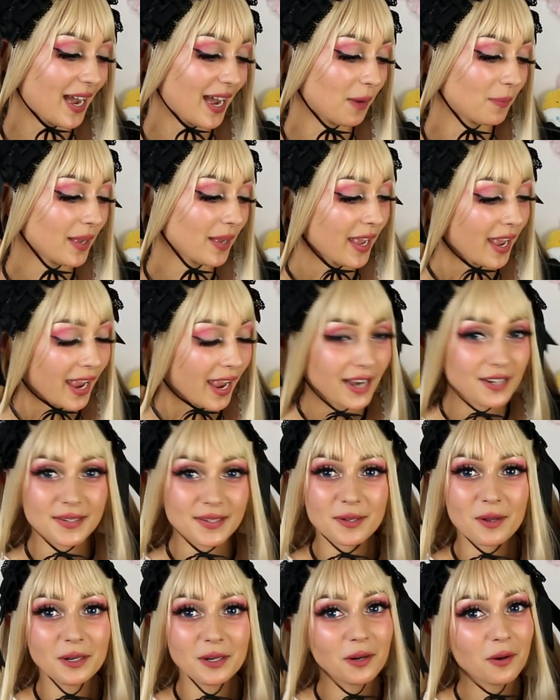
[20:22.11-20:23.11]
Um, and
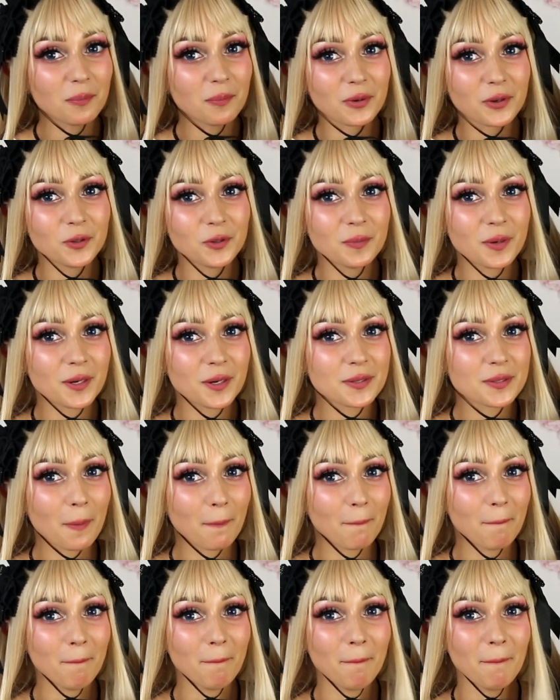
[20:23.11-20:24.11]
she's got little bloomers
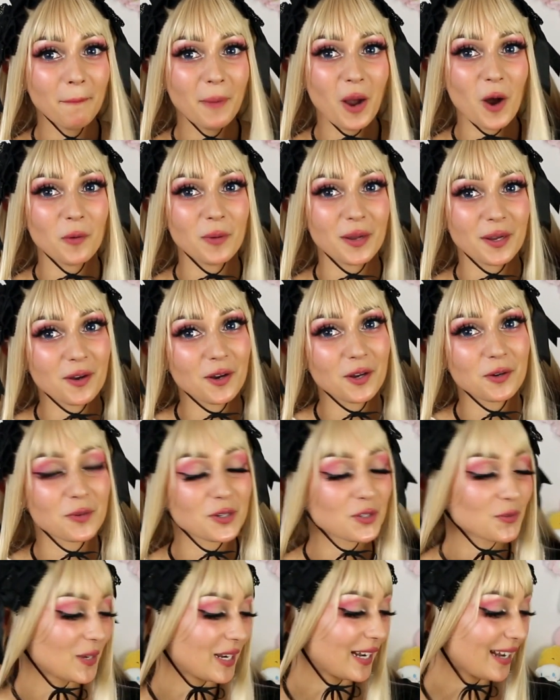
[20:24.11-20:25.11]
oh my god,
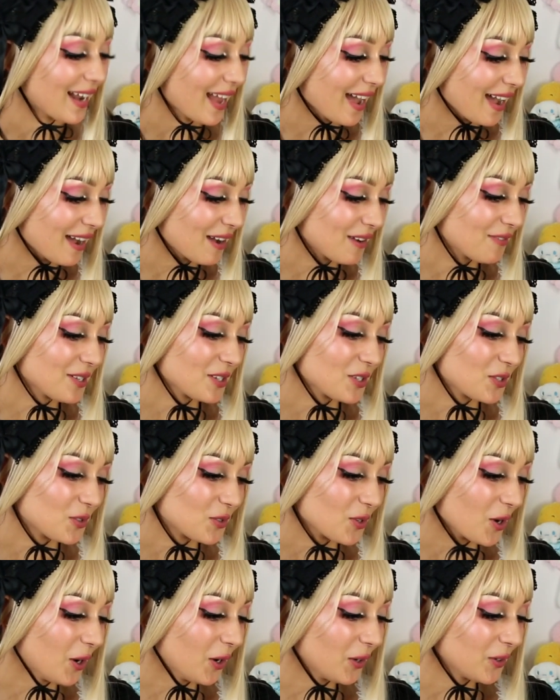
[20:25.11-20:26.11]
which we love,
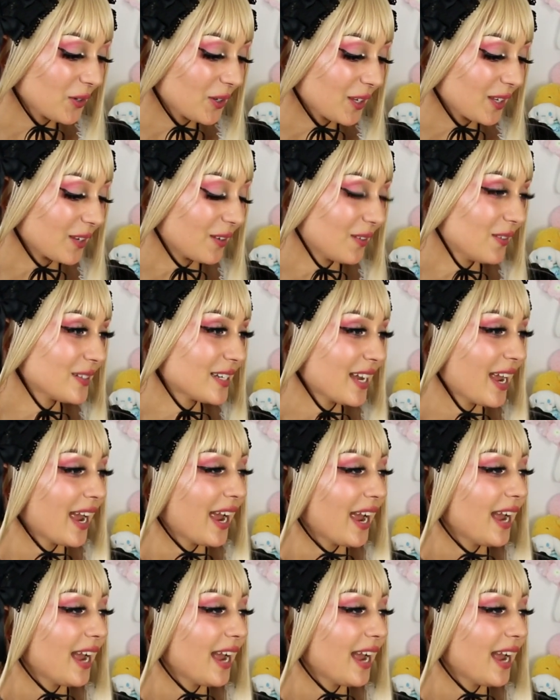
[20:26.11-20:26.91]
so cute.